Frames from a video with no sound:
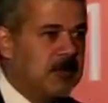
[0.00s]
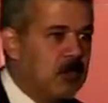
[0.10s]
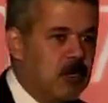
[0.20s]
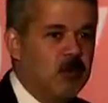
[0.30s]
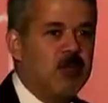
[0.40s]

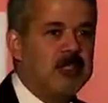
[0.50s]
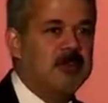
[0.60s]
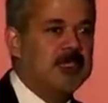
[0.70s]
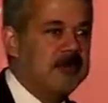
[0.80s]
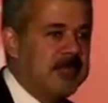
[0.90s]
or whatever
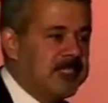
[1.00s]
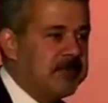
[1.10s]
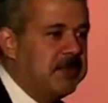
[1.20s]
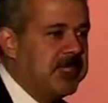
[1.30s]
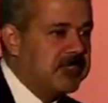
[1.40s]
the best
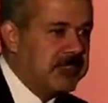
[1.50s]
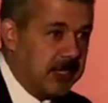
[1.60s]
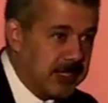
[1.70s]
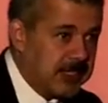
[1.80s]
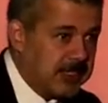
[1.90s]
means
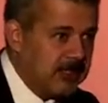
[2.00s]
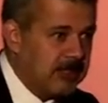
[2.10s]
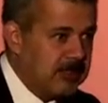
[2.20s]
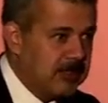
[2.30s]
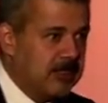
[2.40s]
are.
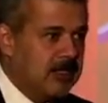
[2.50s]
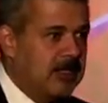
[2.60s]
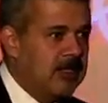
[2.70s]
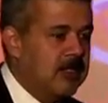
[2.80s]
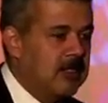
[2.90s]

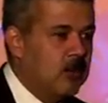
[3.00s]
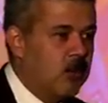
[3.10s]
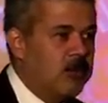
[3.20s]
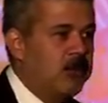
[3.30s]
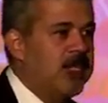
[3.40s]

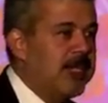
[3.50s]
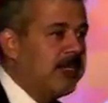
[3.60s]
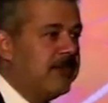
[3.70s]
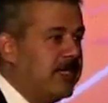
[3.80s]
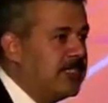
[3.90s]
What we
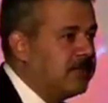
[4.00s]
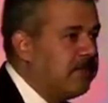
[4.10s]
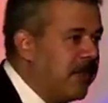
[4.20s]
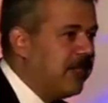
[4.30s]
recommend is pick